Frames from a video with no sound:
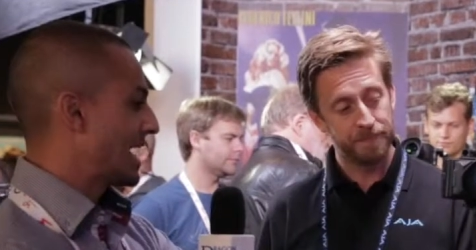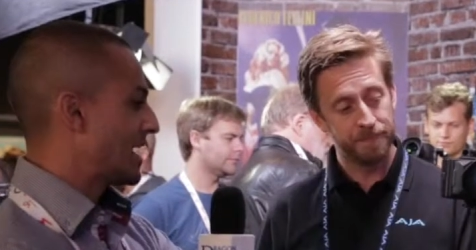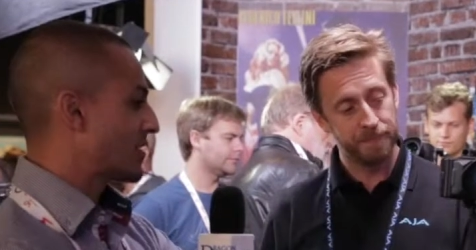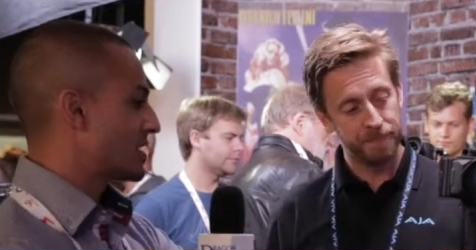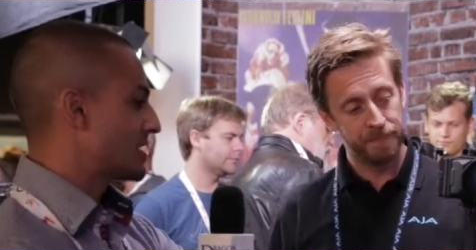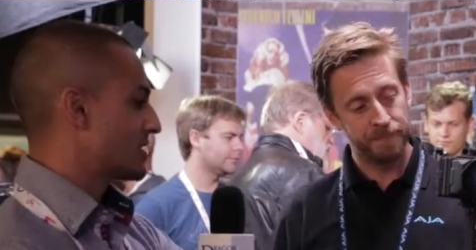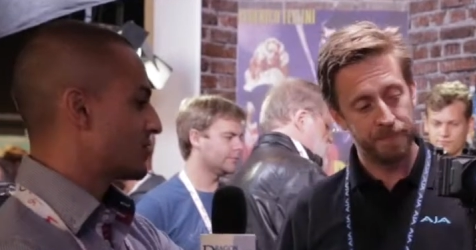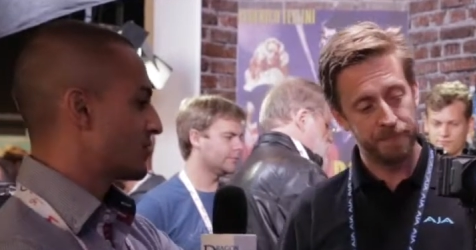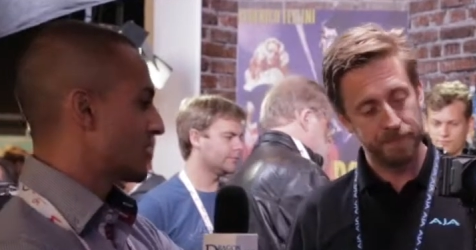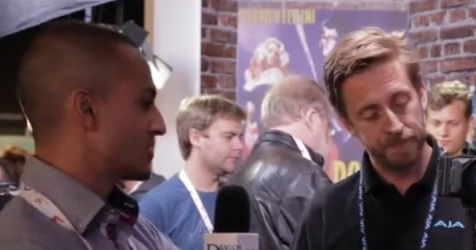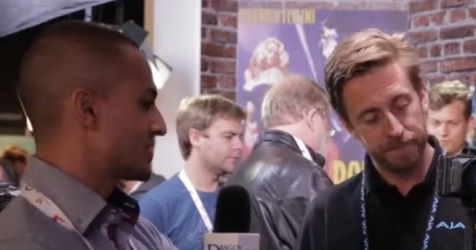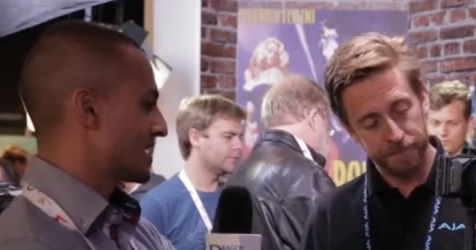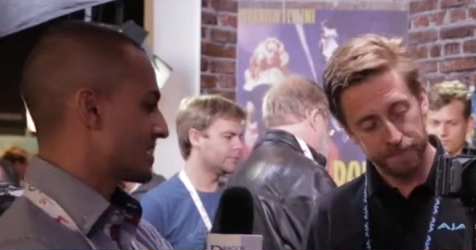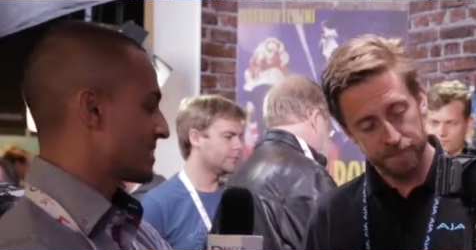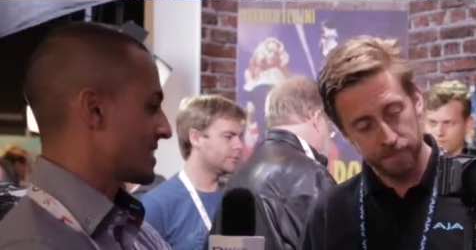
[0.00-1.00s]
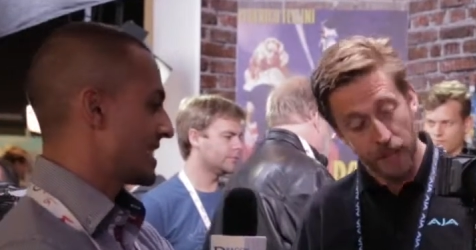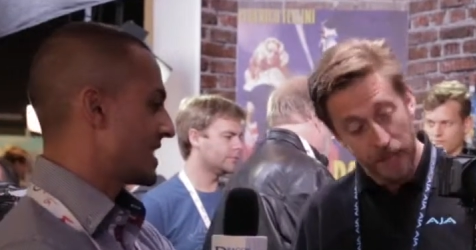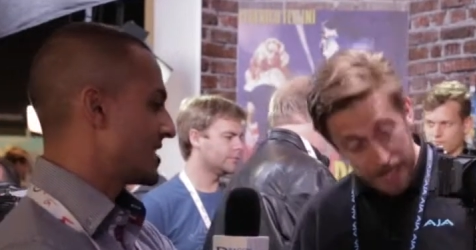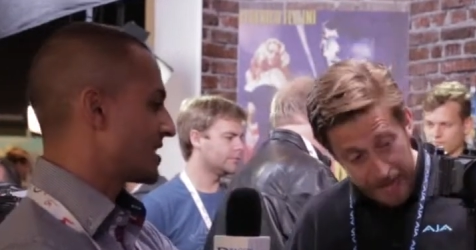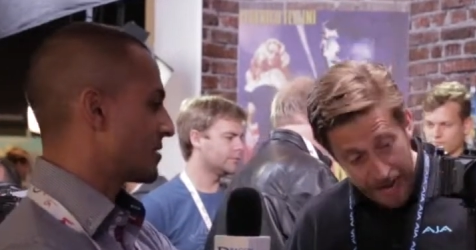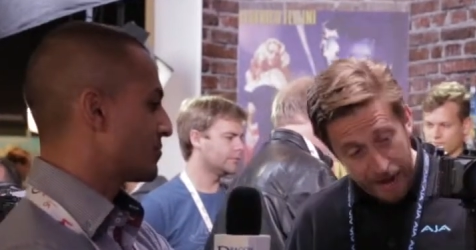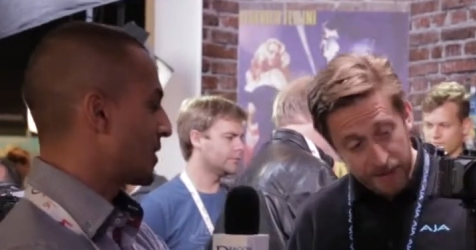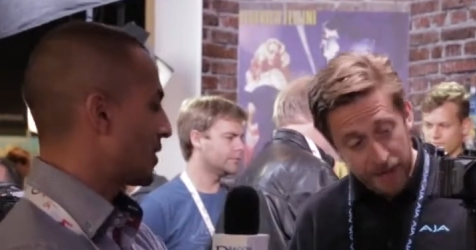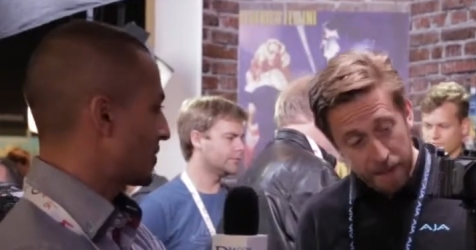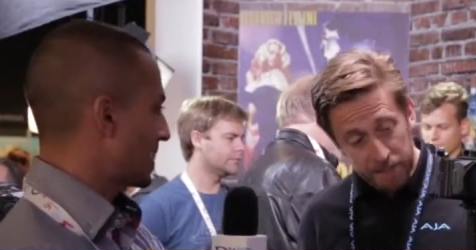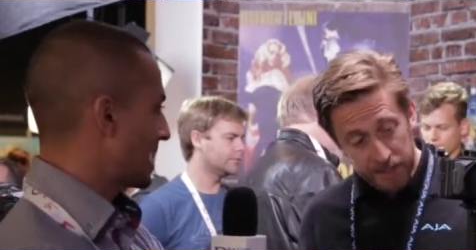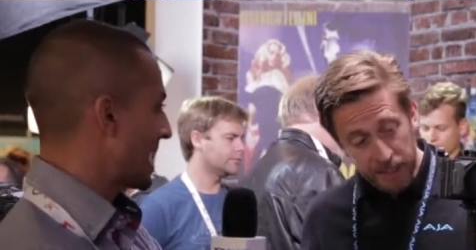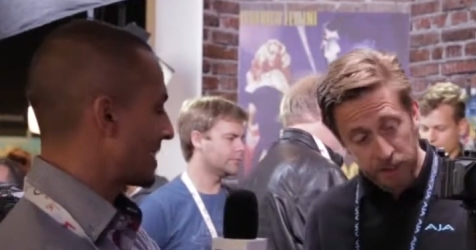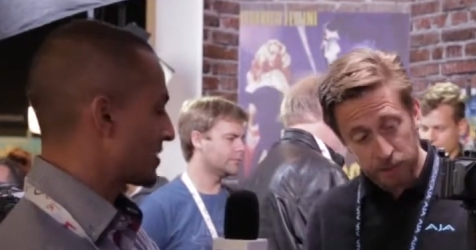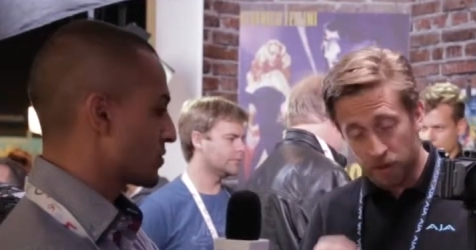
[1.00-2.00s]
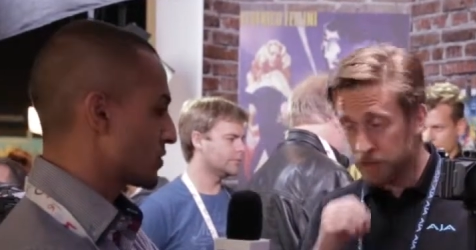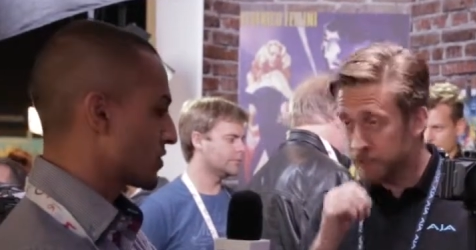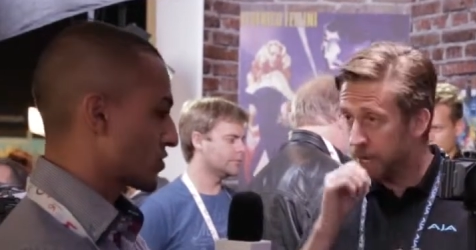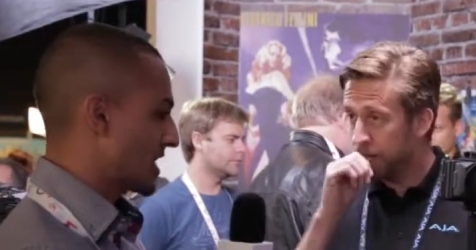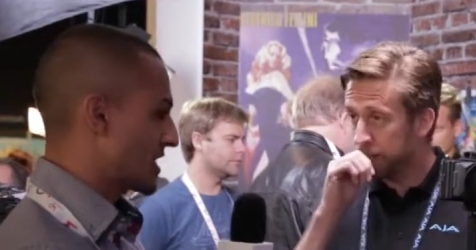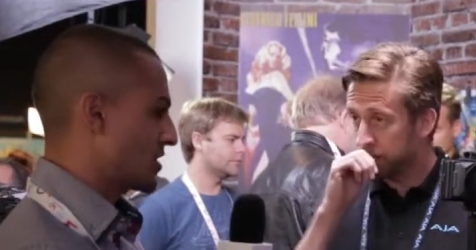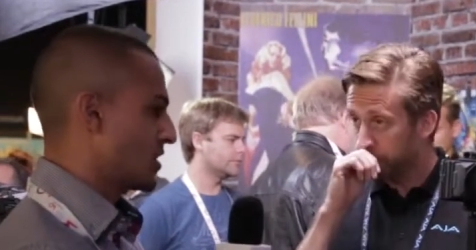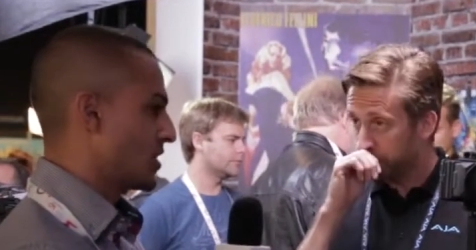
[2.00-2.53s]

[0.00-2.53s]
Speaker 1: yeah. ARRI rosettes there. You yeah, can bolt the, handle rosettes. straight